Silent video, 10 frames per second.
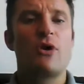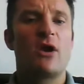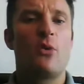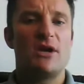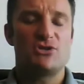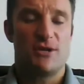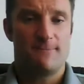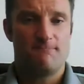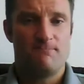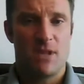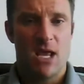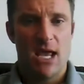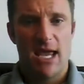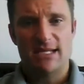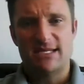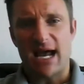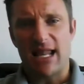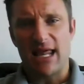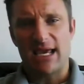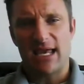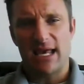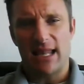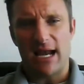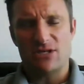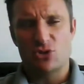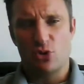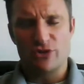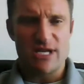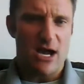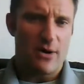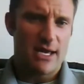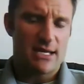Great question. It's kind of like a lot of schools now.